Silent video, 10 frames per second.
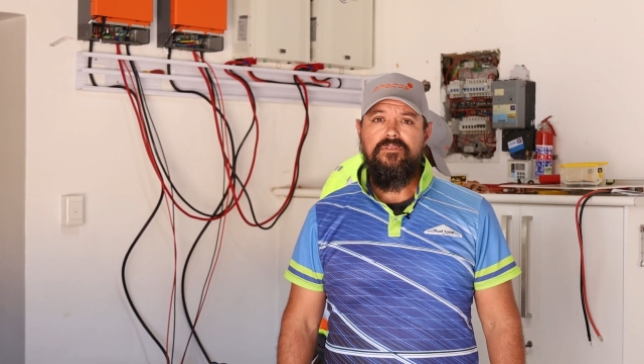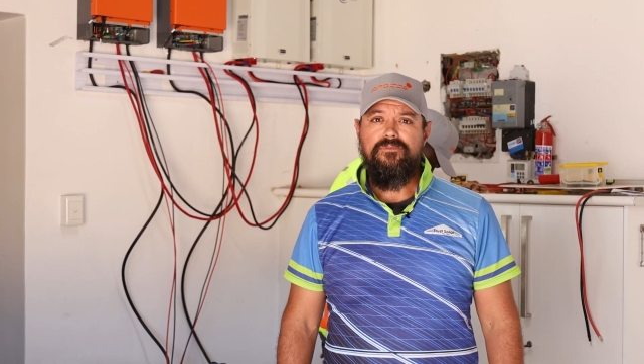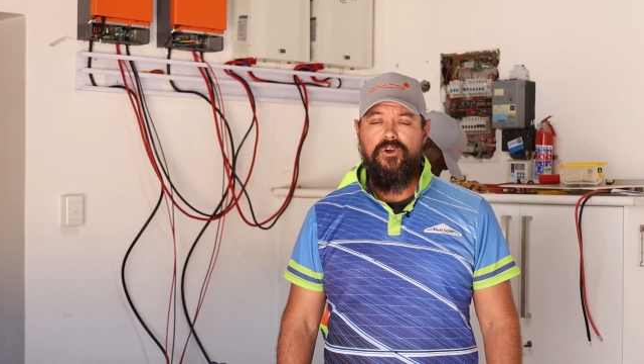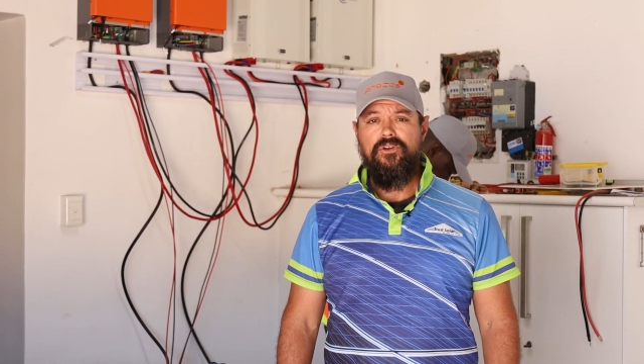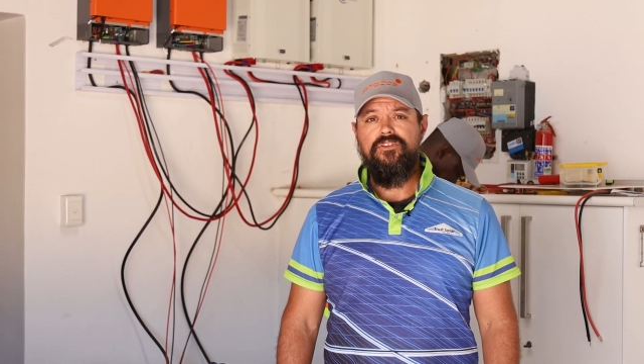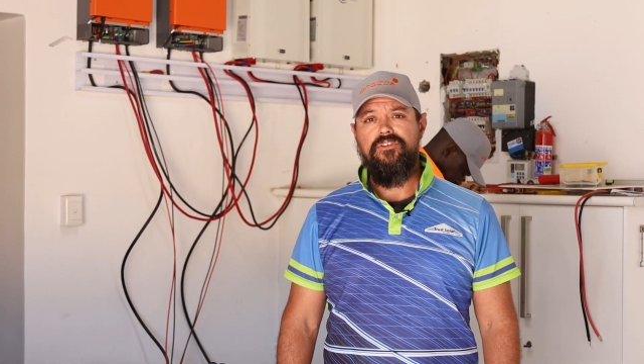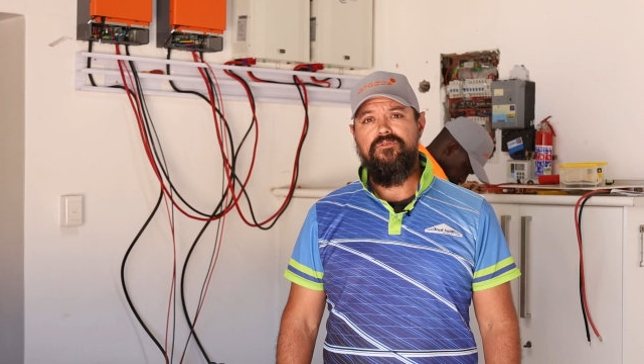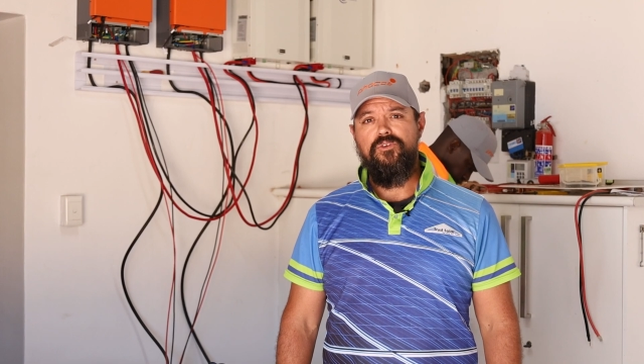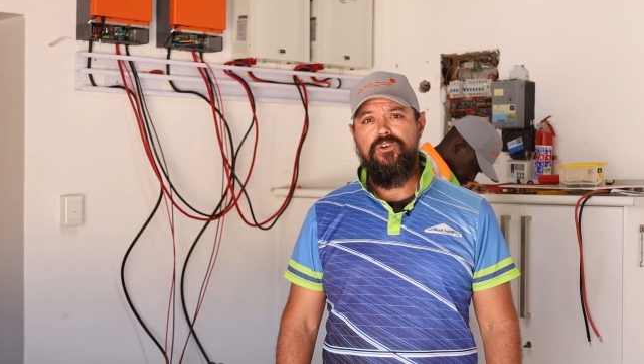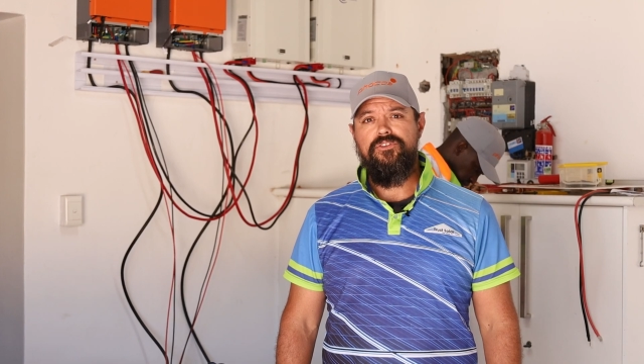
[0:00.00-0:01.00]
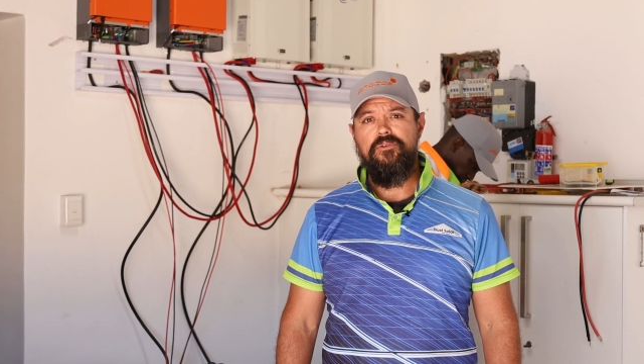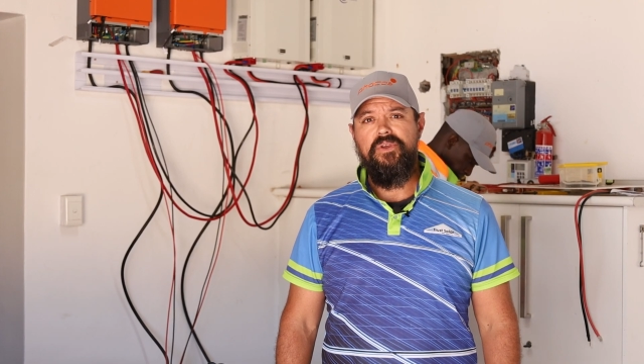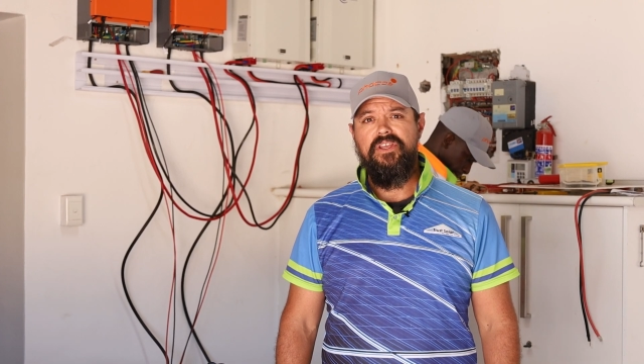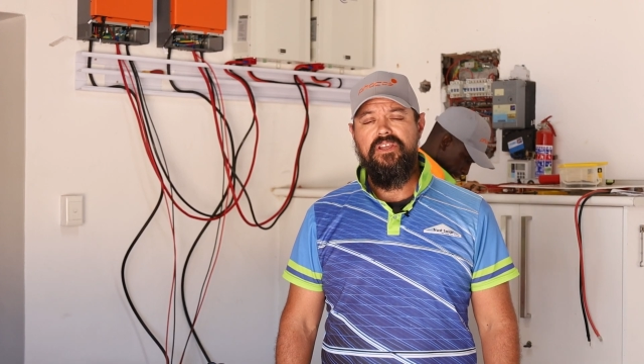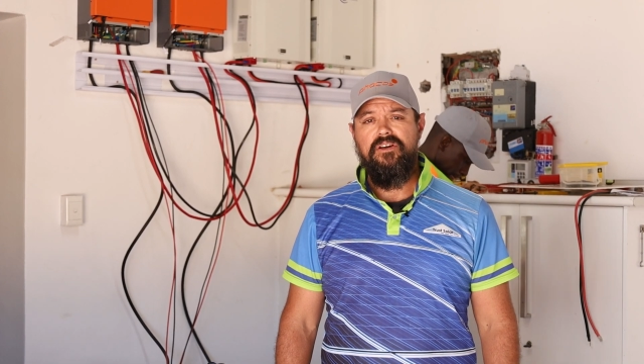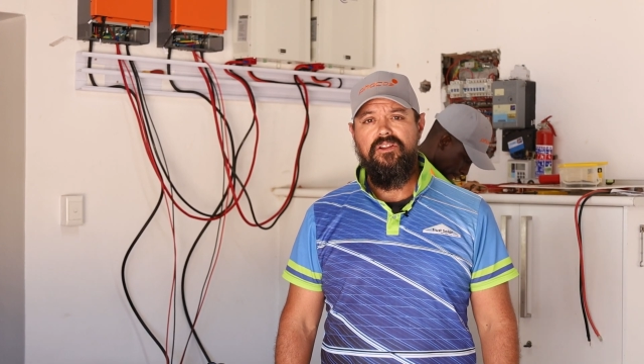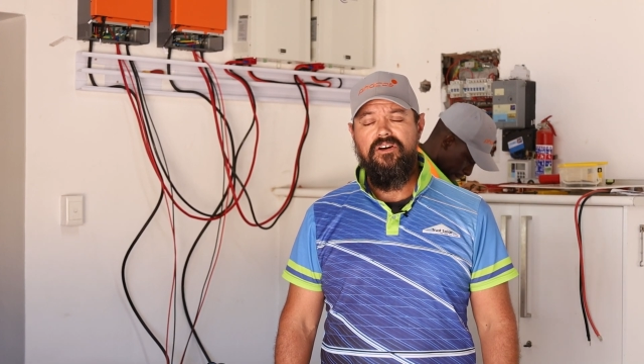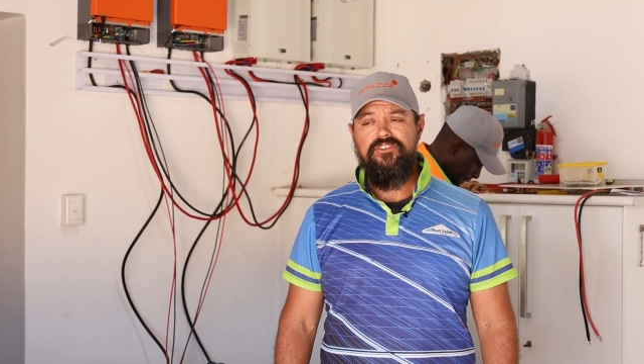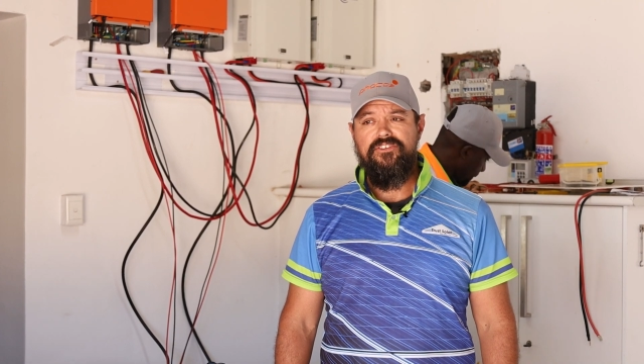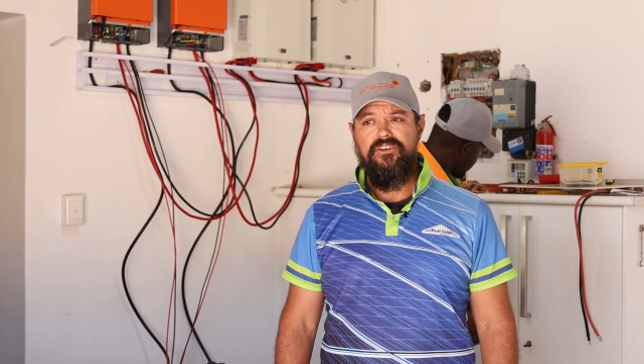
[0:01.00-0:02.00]
Phocos inverter beginning of
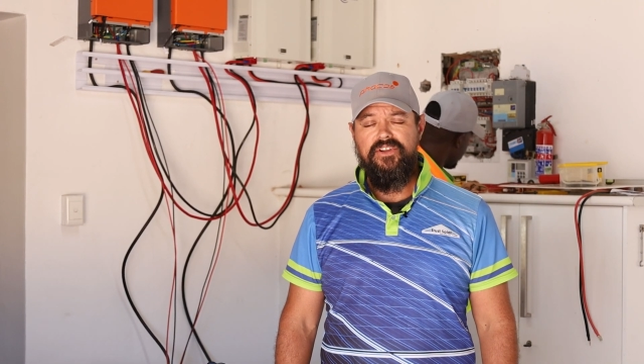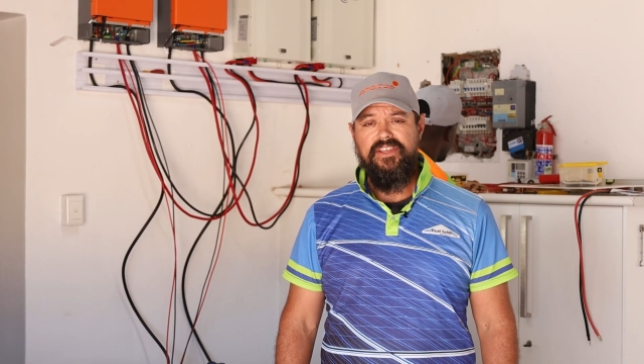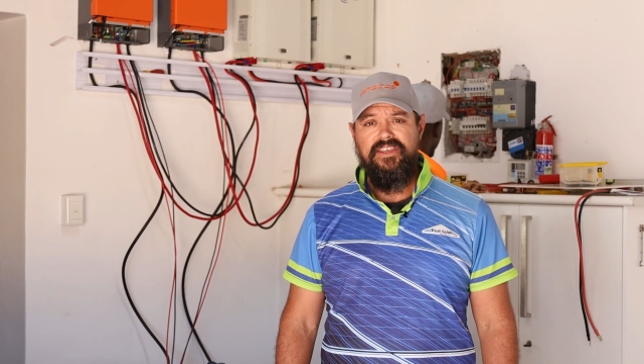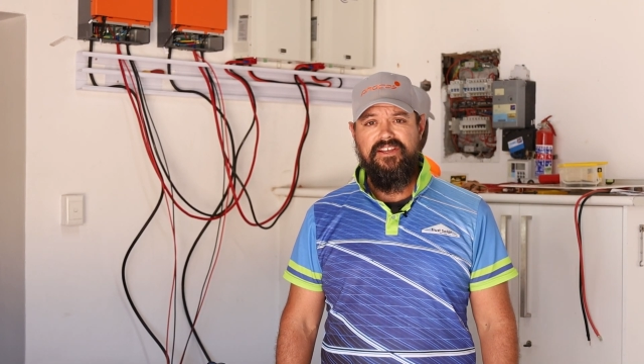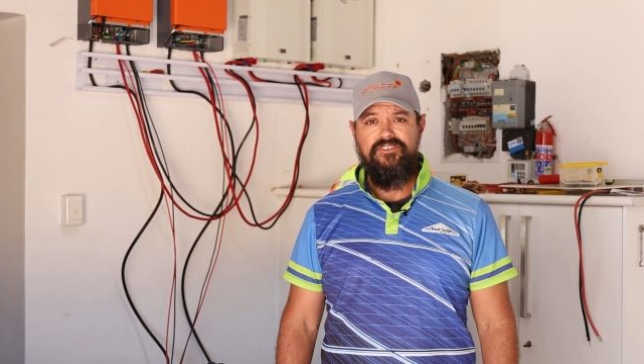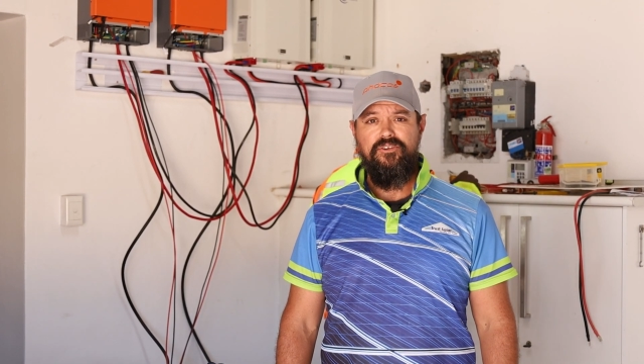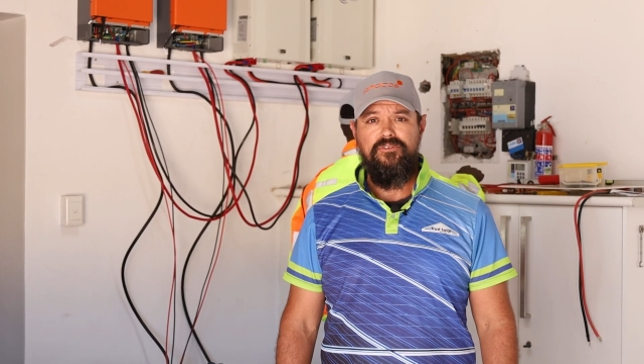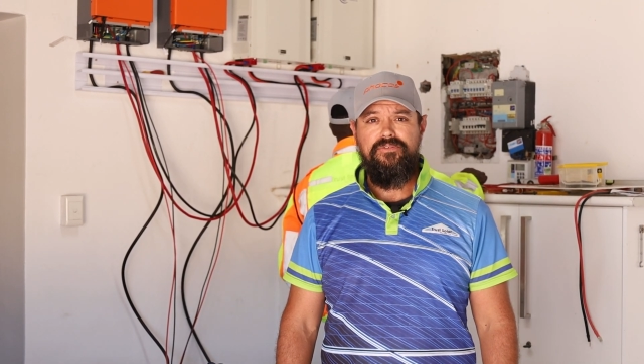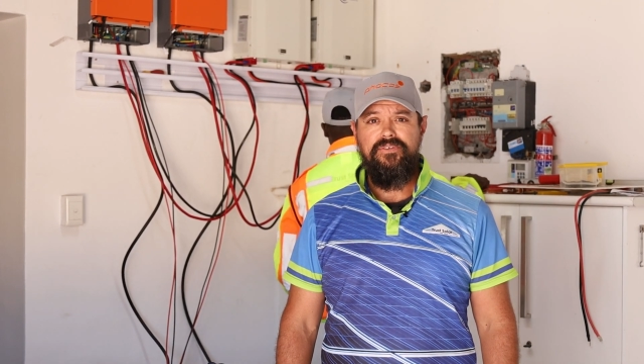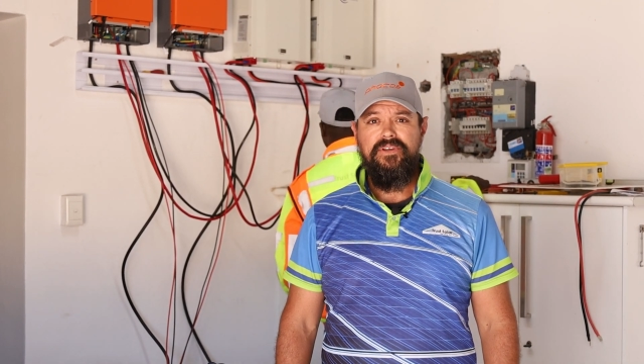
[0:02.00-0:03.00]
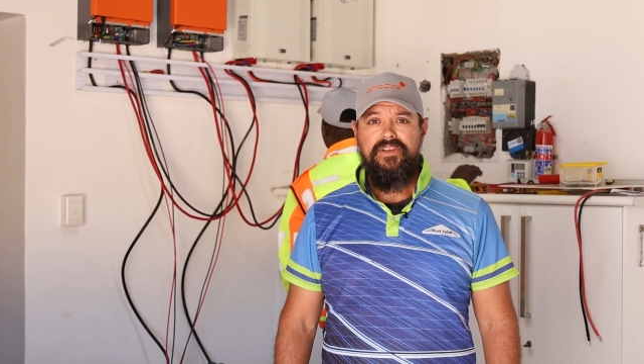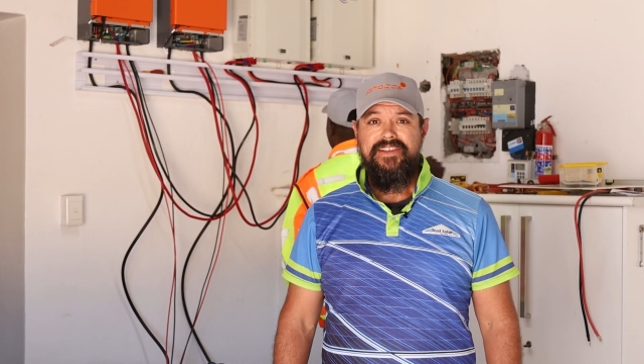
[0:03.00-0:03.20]
last year on account of